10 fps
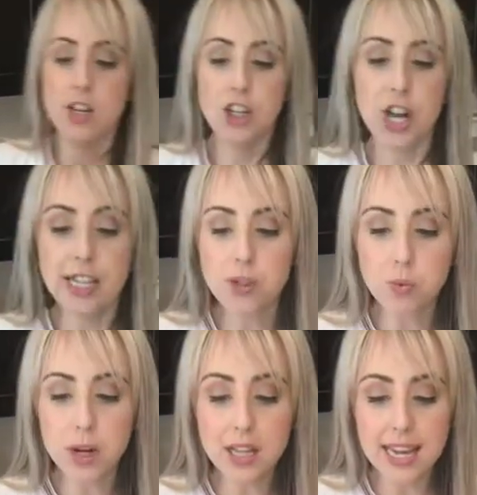Just
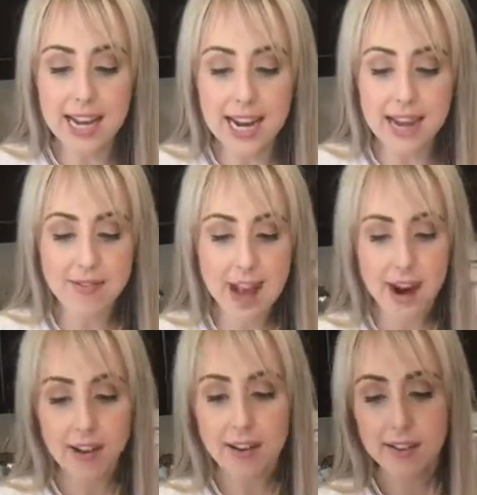really get in
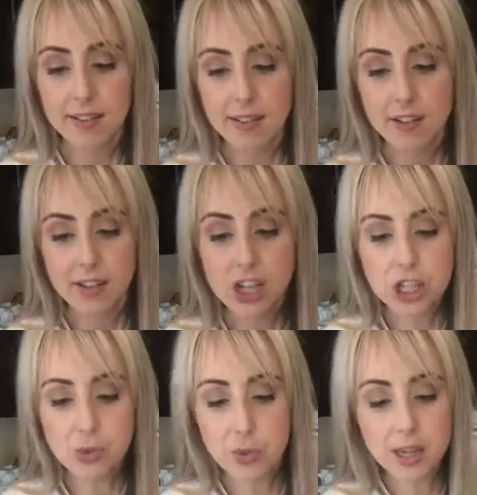there.
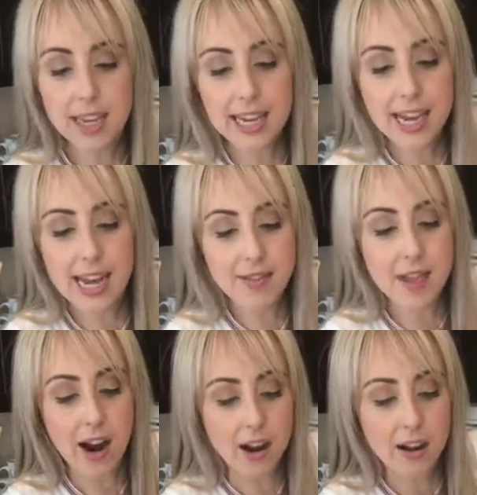Just really get in
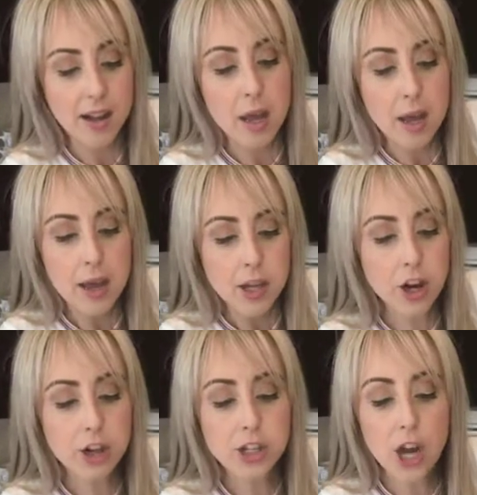there.
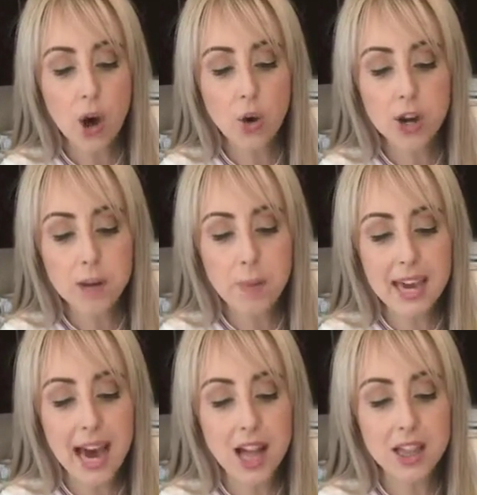Your dough could
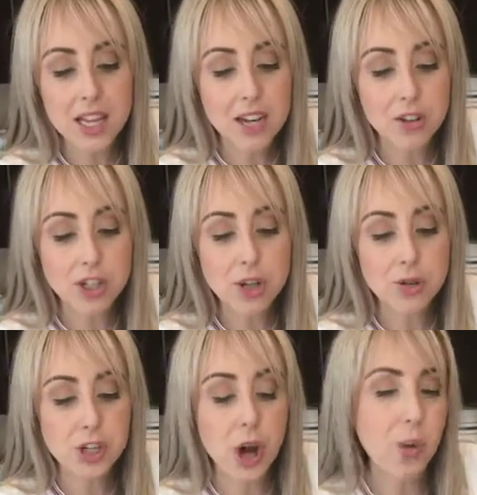be a little too
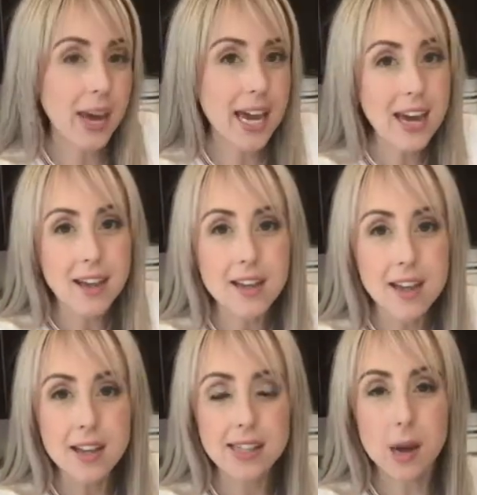doughy.
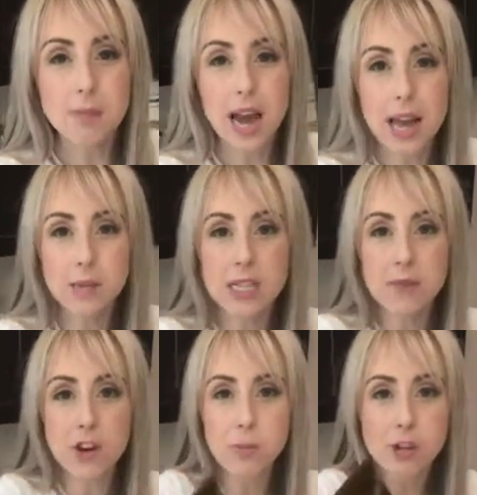Sometimes
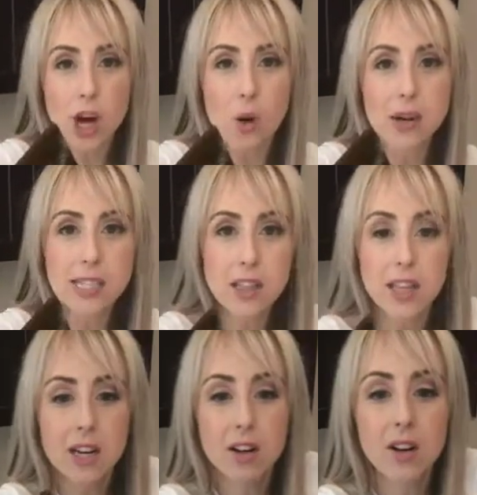if your dough is a
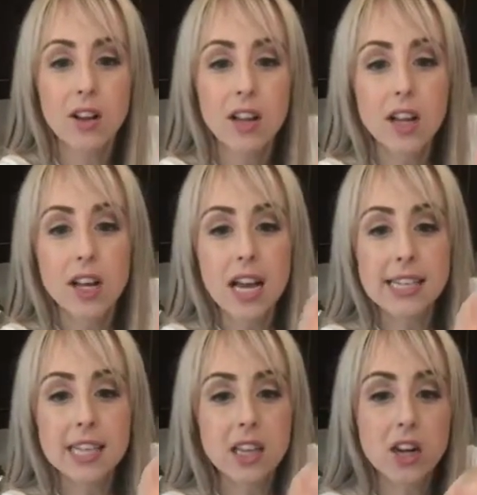little
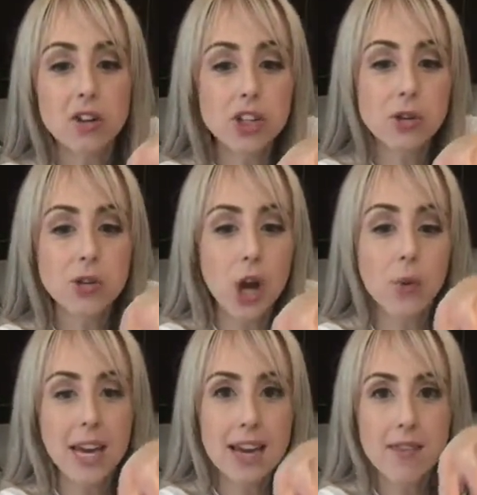too
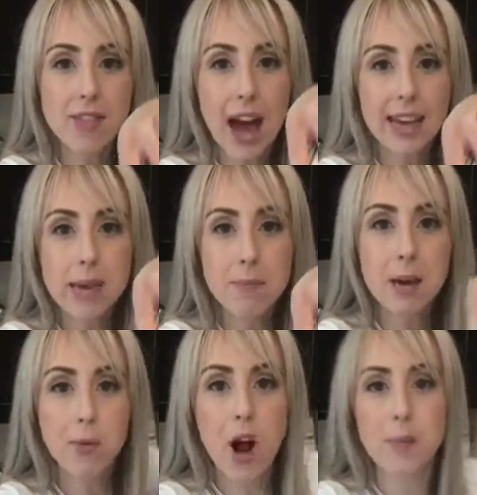doughy, that can be a
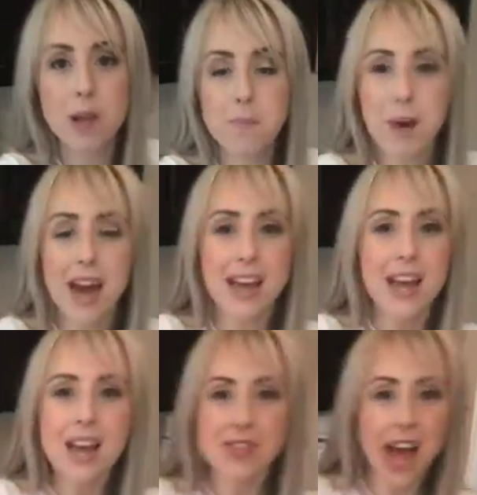problem, but
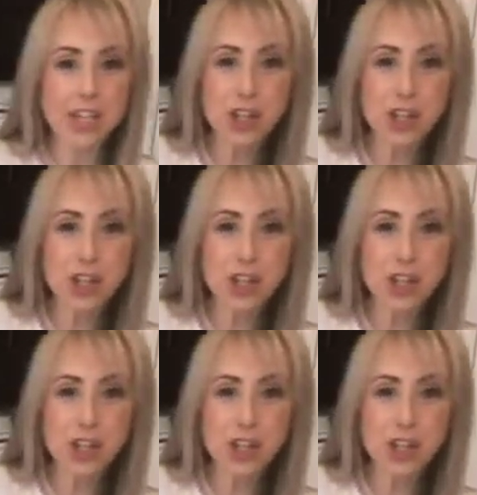that